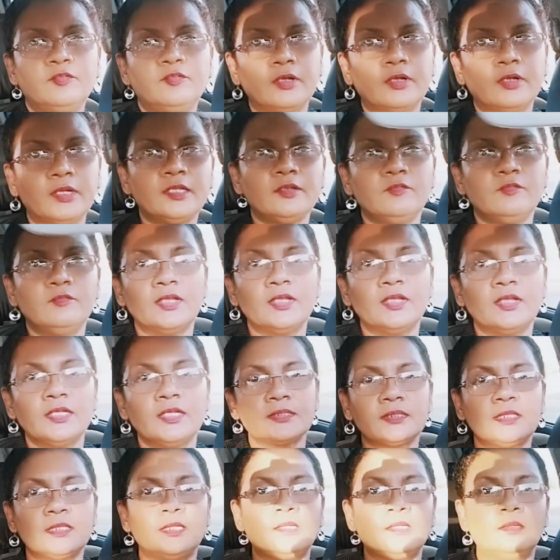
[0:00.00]
for
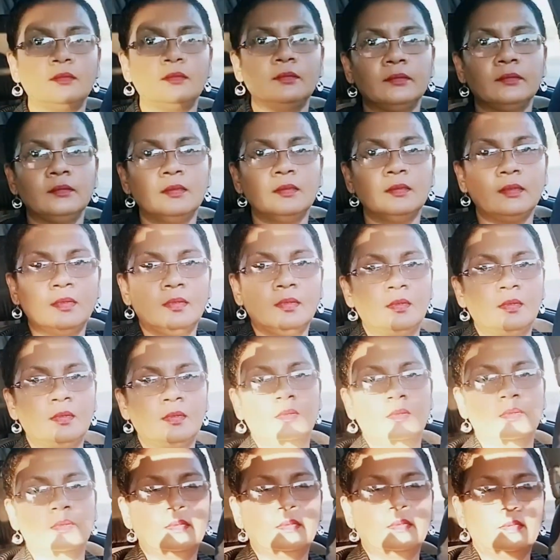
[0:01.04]
investing,
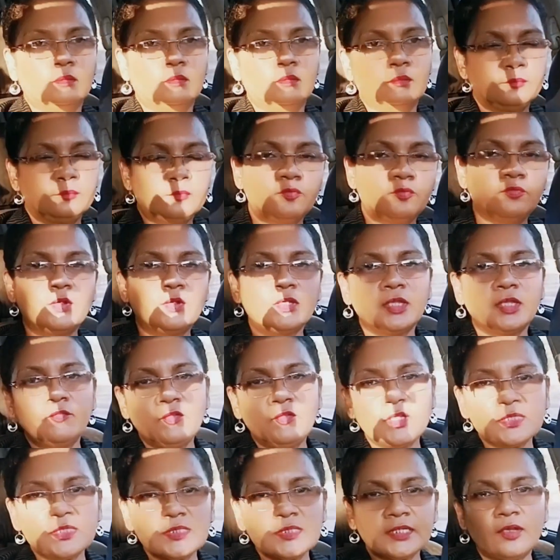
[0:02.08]
forgive
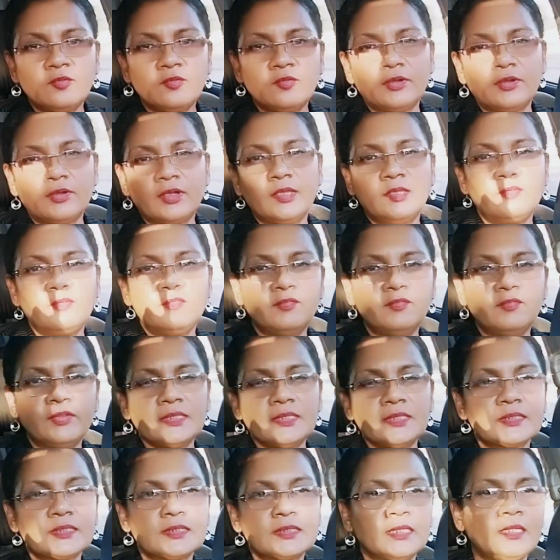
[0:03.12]
yourself for
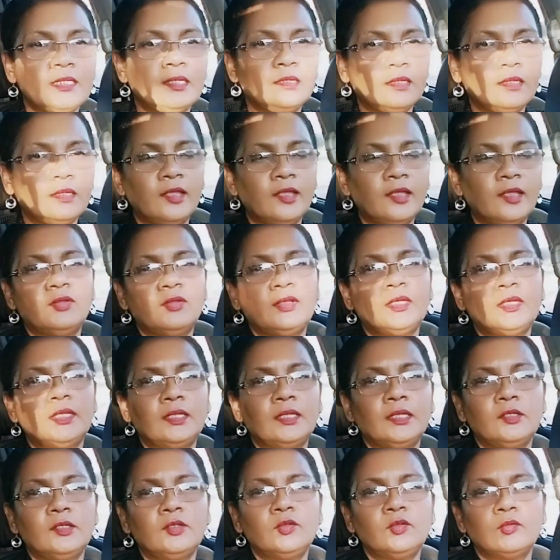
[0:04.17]
investing
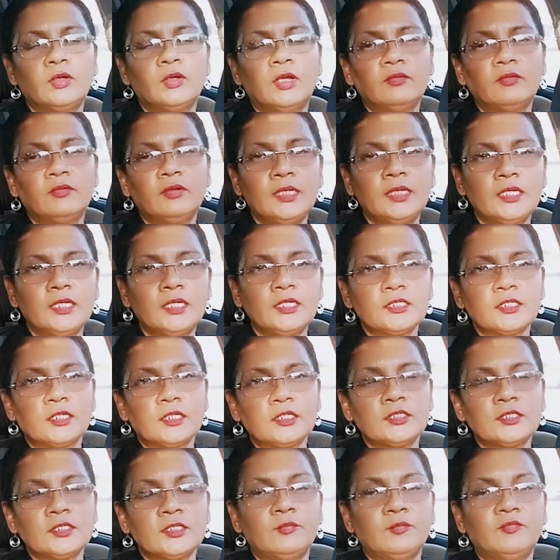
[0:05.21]
heavily into a
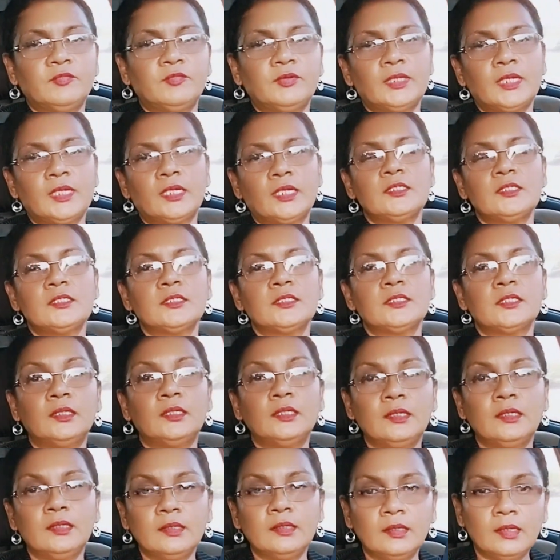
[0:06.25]
relationship
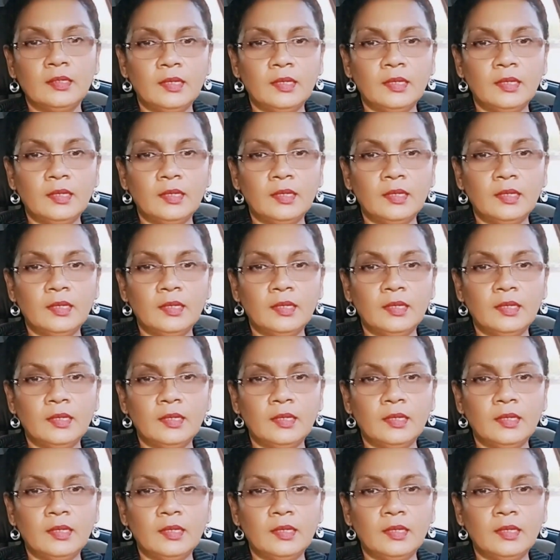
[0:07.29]
financially.